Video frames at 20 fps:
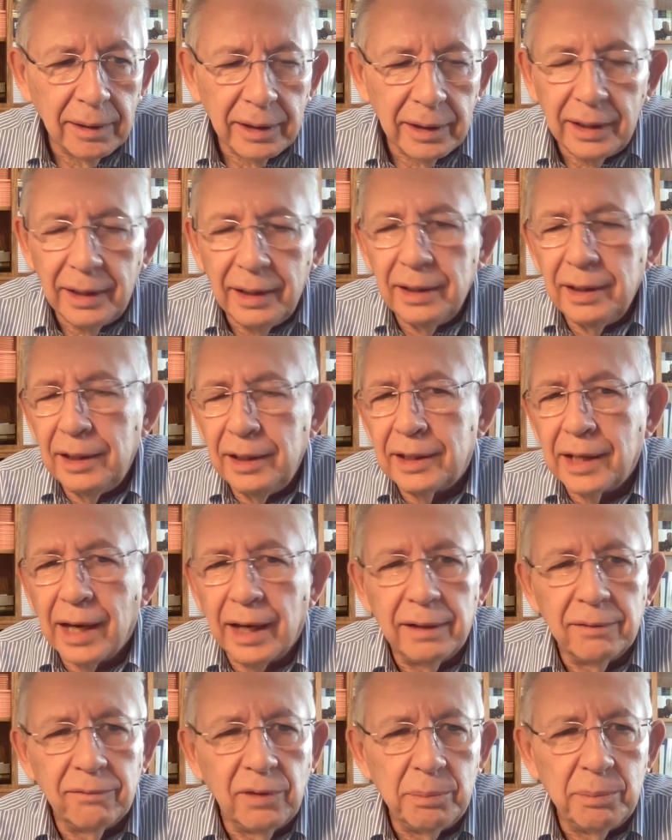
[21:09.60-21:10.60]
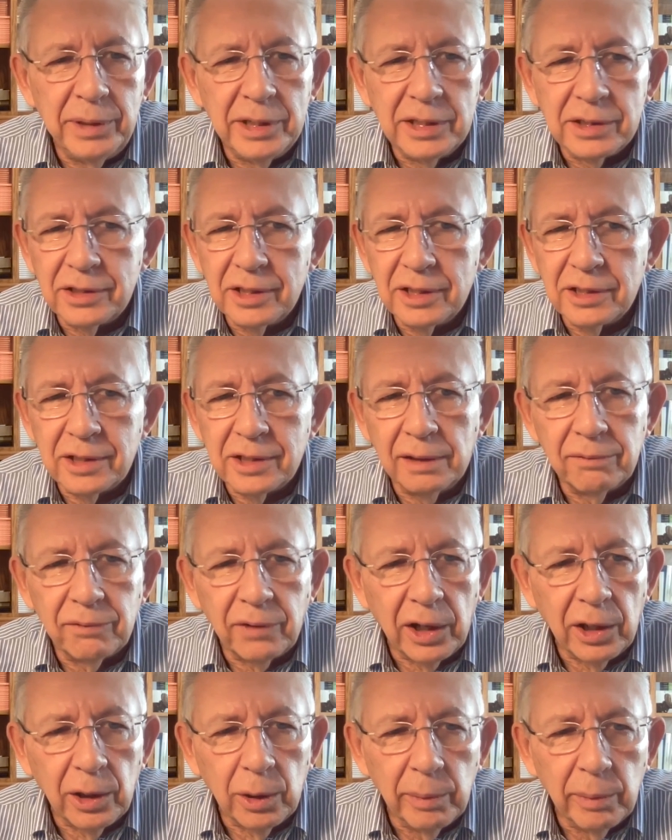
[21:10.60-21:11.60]
any kind of a business
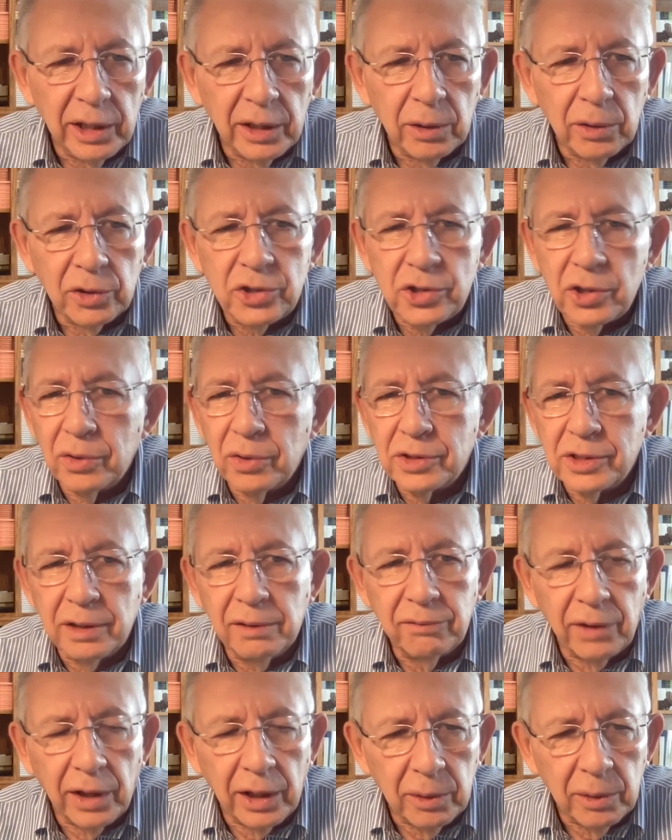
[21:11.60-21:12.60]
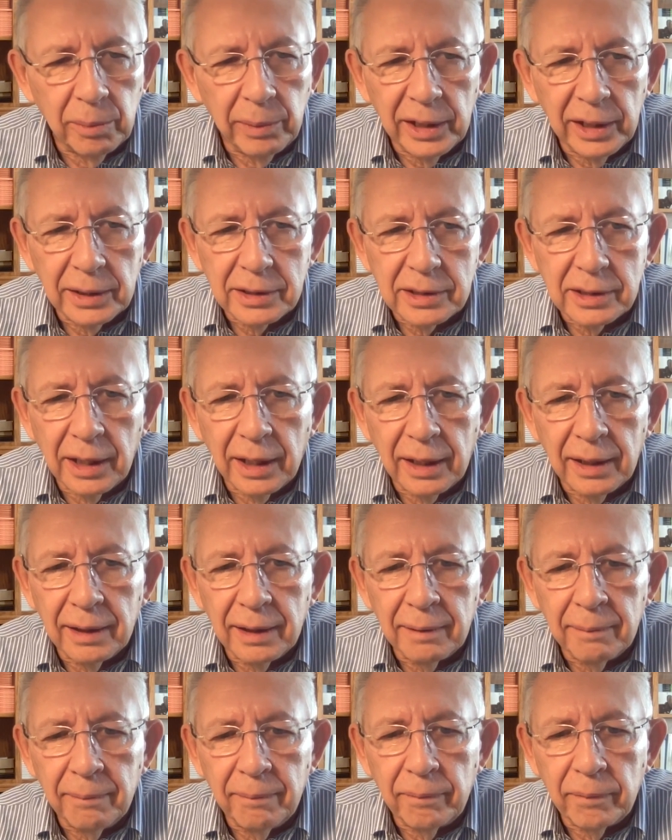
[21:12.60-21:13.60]
environment or church environment,
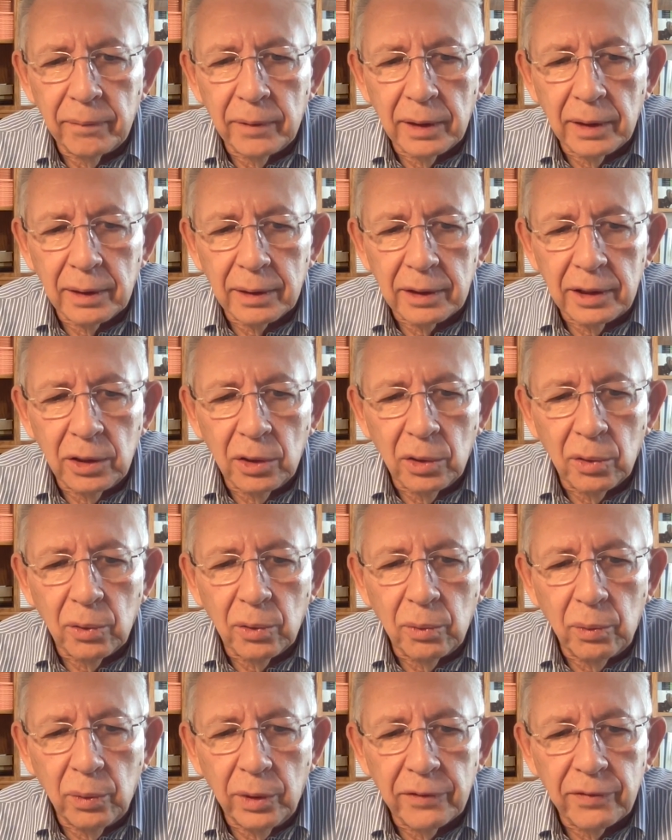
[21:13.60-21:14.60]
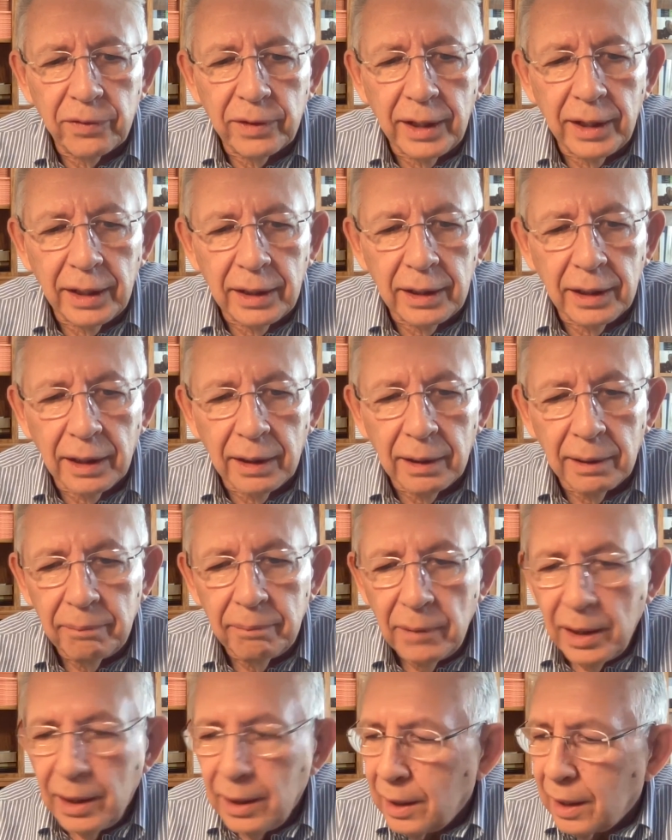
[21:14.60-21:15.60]
with a
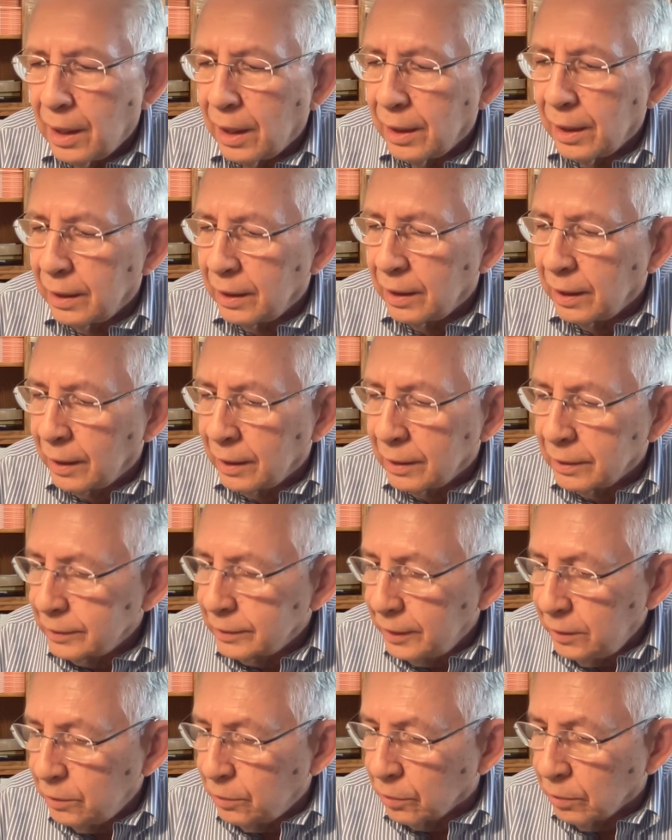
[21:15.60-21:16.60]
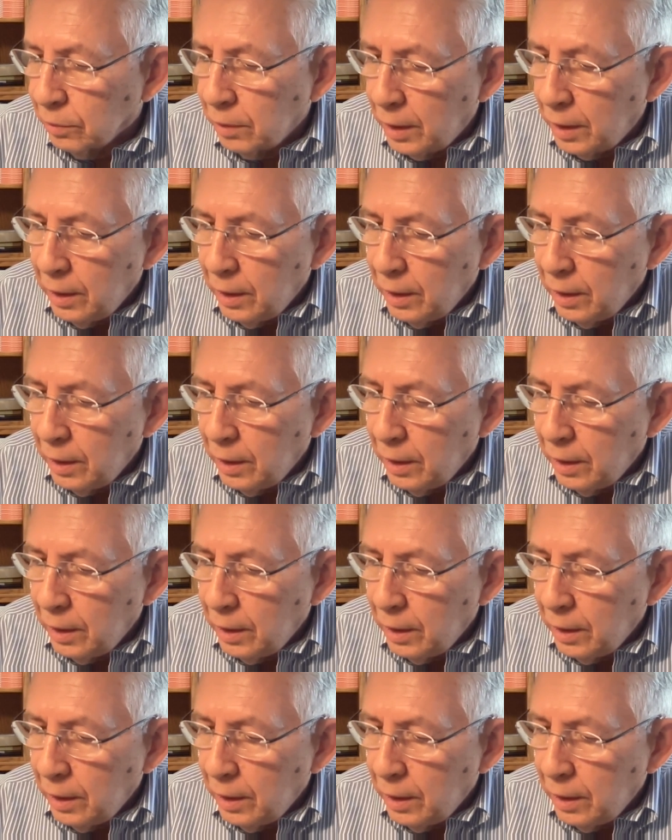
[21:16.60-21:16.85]
leader.